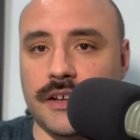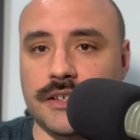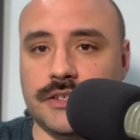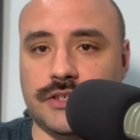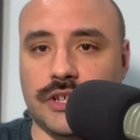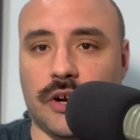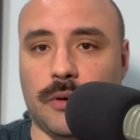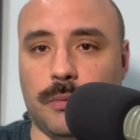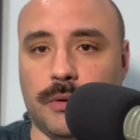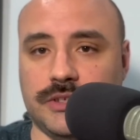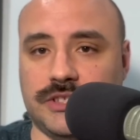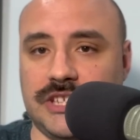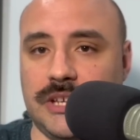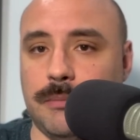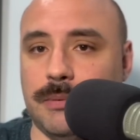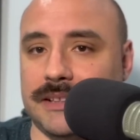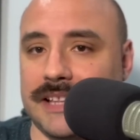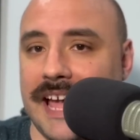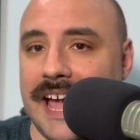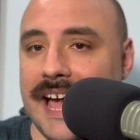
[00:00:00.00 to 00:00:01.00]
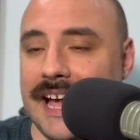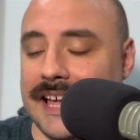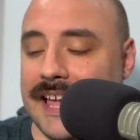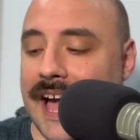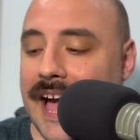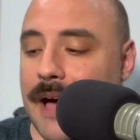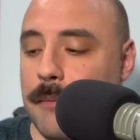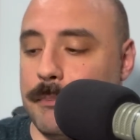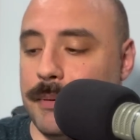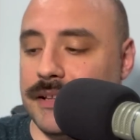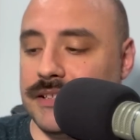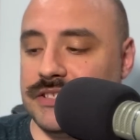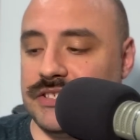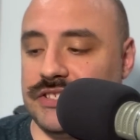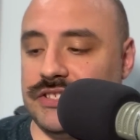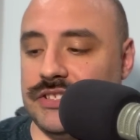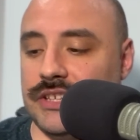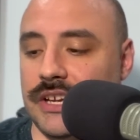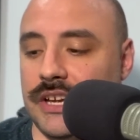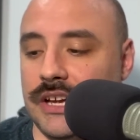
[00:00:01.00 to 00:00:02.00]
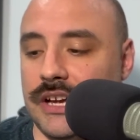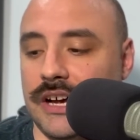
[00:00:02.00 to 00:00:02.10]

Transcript: So we'll see what the heck happens